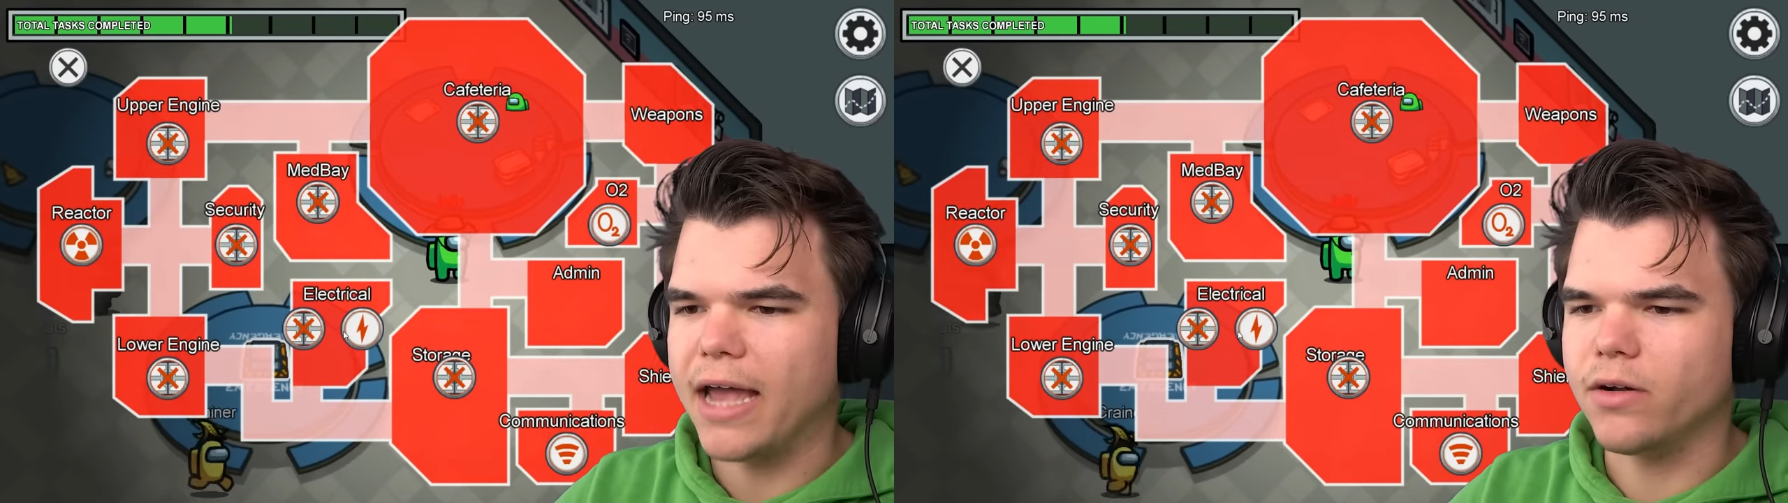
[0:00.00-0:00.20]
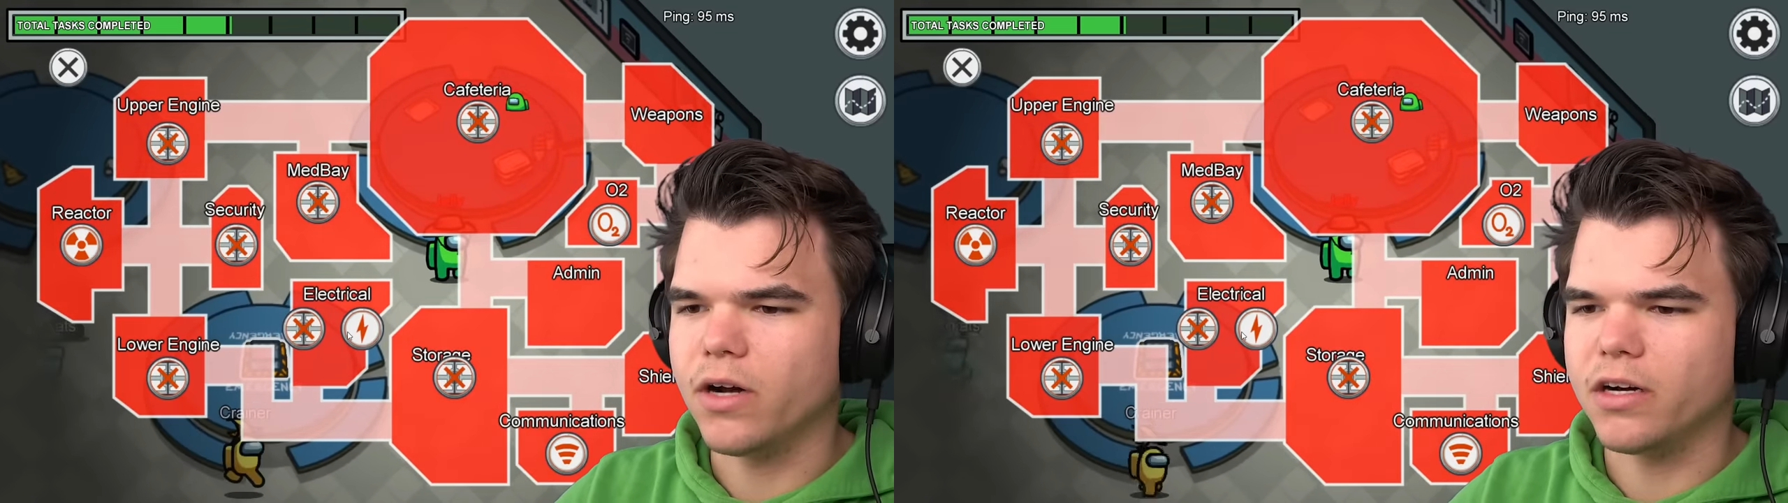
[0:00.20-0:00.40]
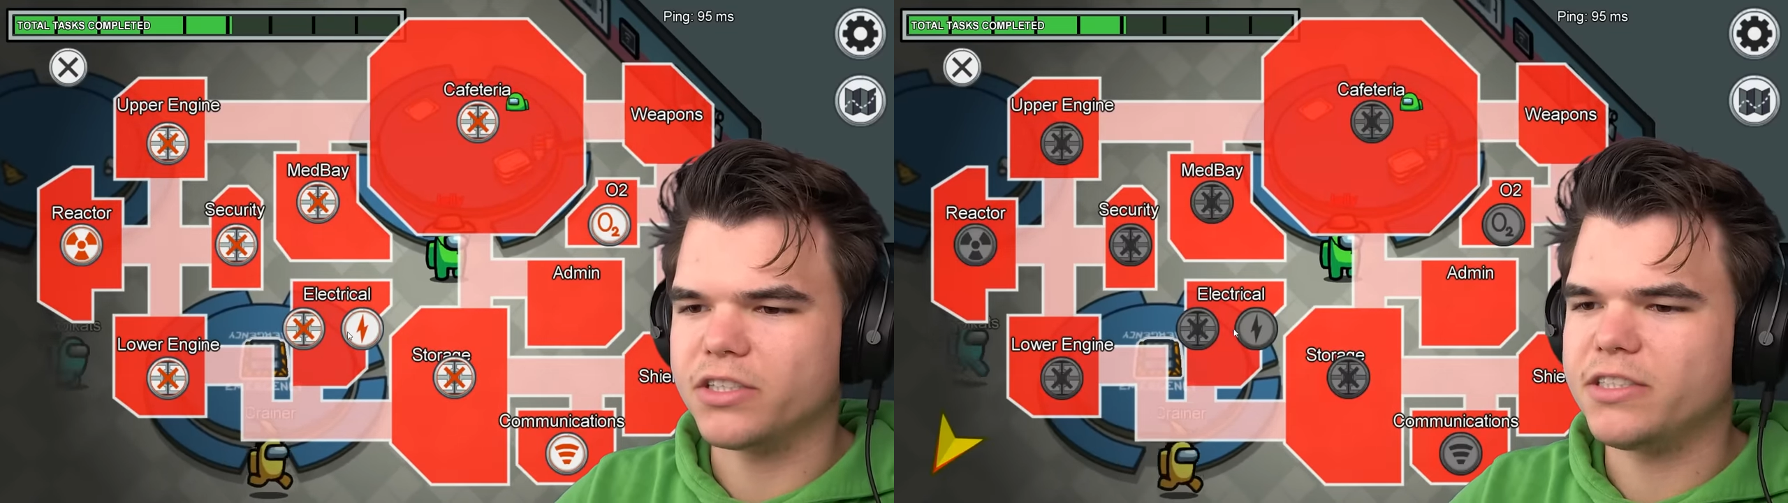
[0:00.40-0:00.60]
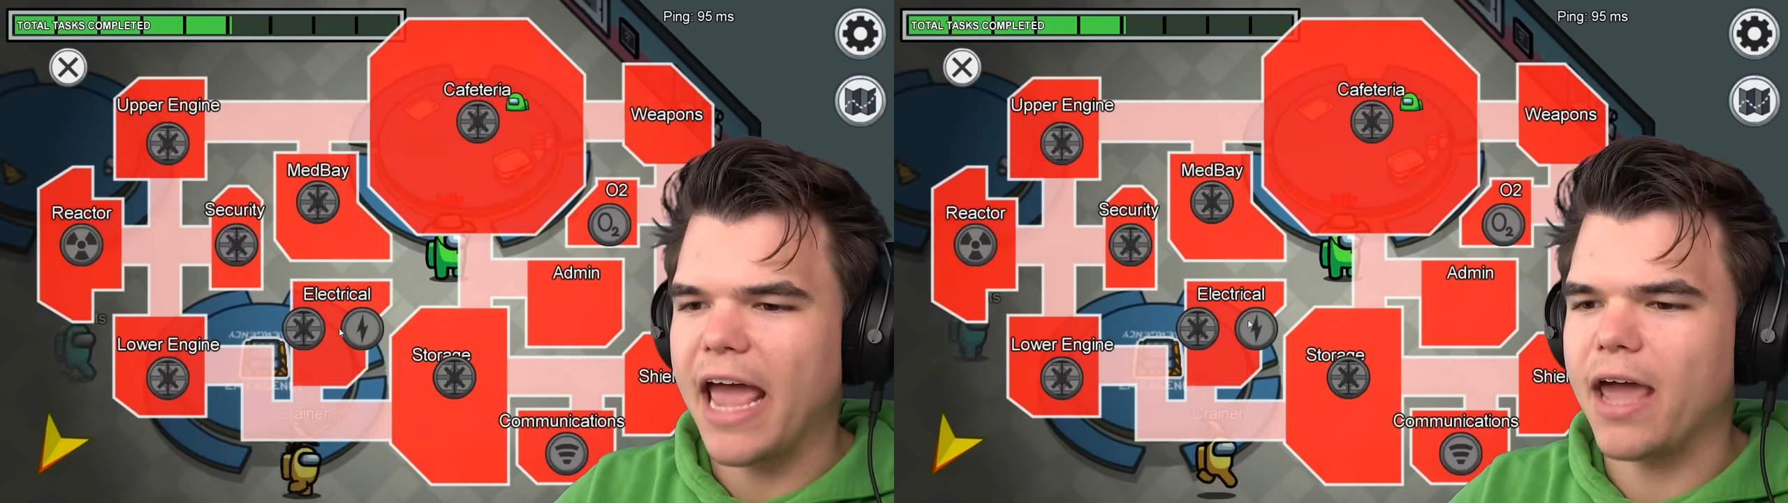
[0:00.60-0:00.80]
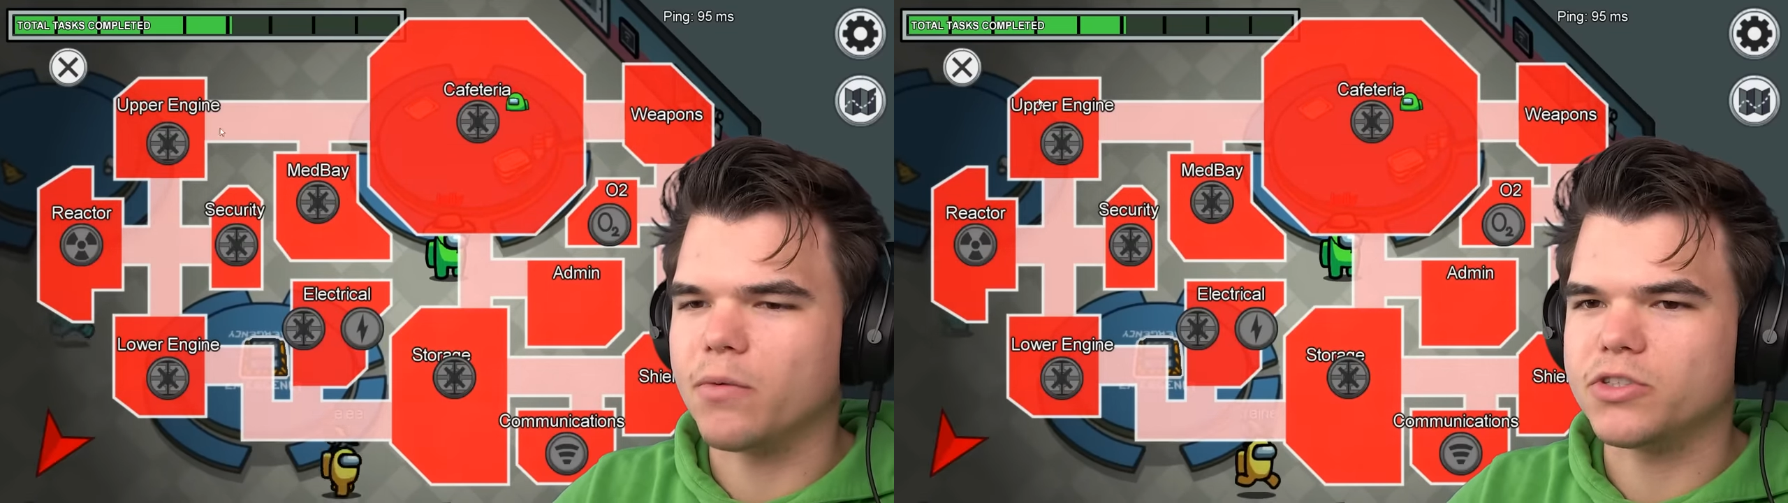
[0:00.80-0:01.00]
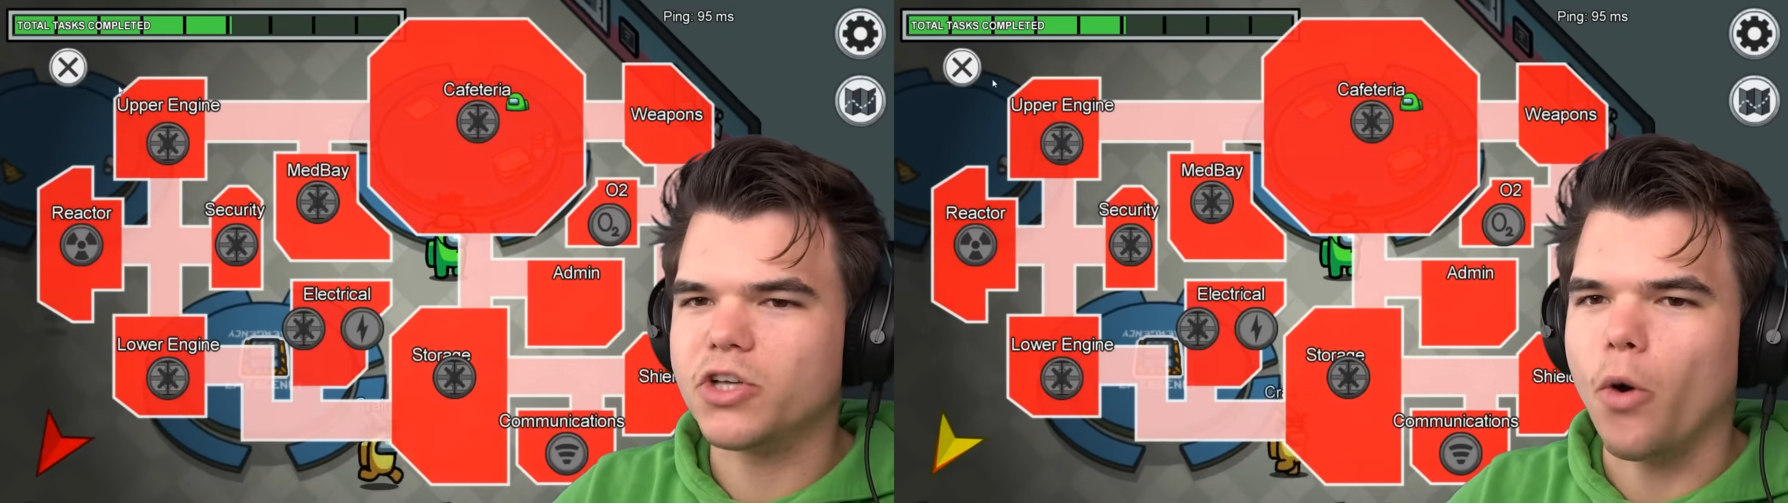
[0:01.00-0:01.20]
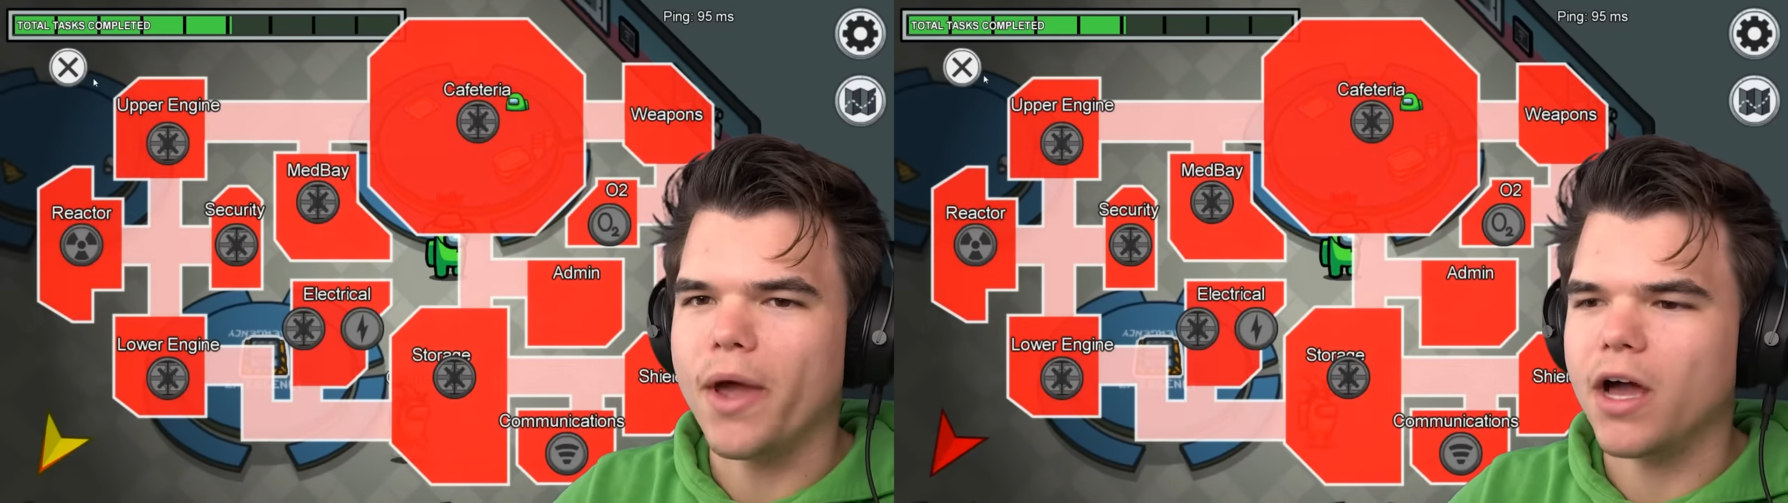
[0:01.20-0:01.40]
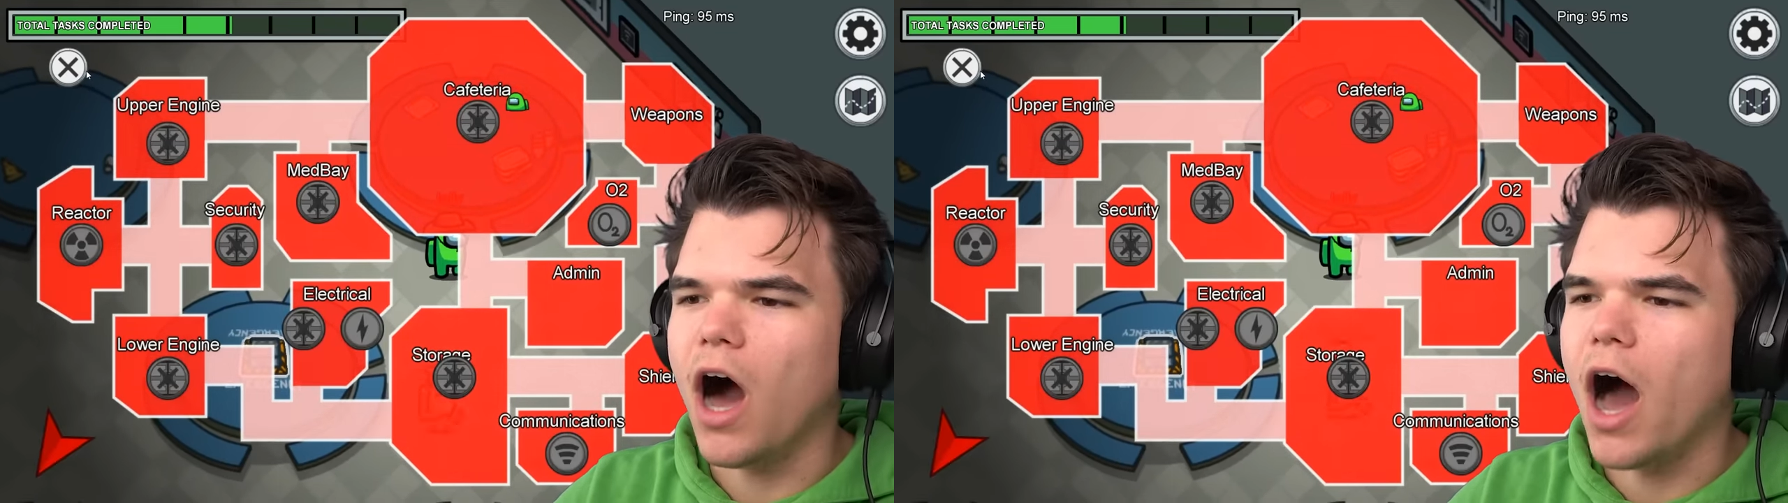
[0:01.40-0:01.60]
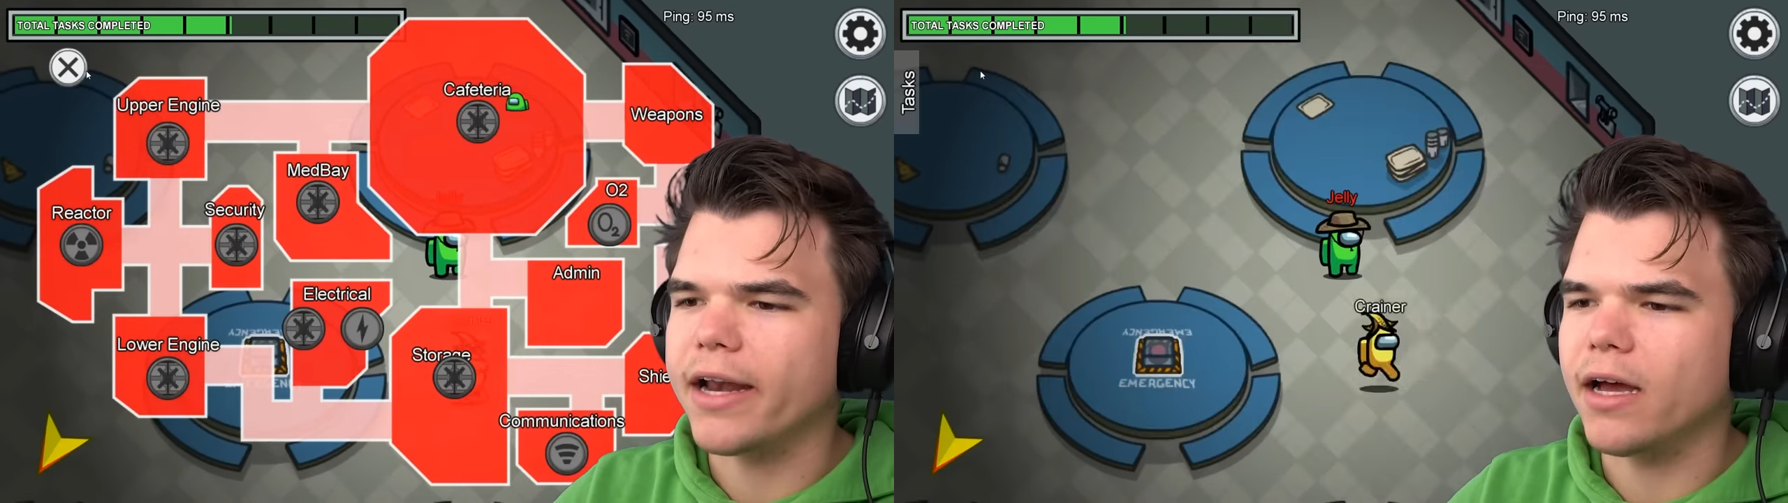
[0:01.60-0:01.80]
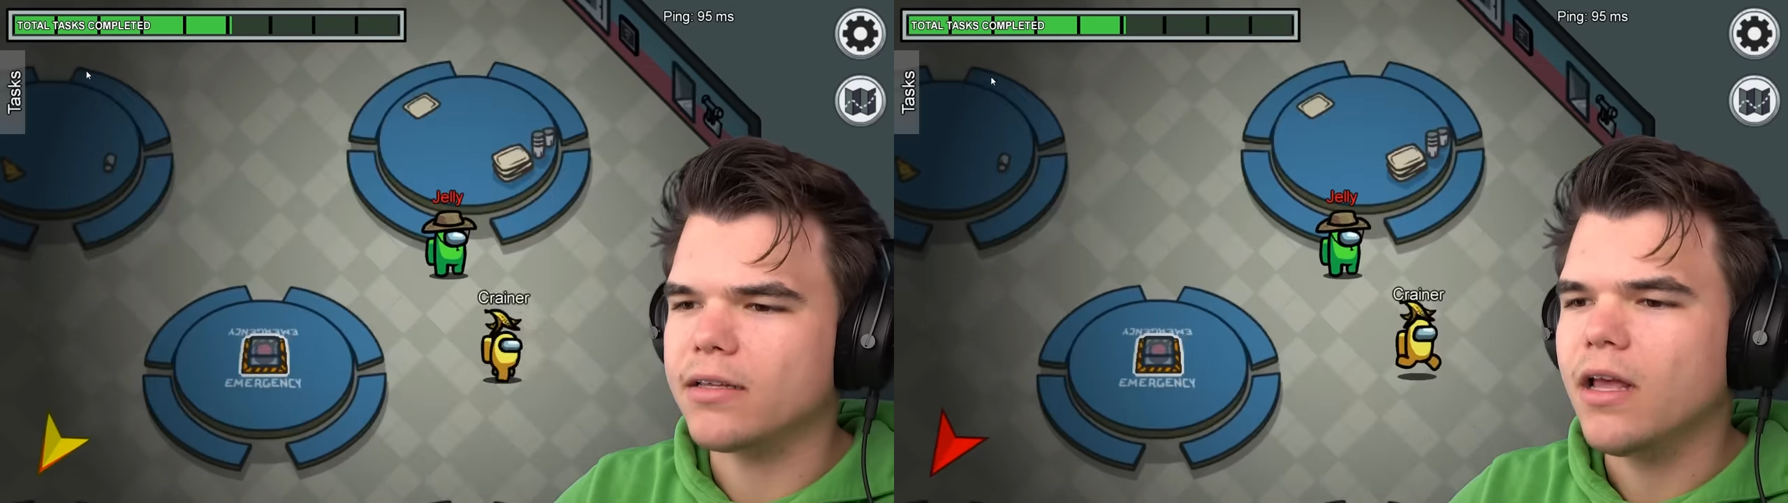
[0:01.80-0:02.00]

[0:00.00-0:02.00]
I don't understand what's mm. going on here.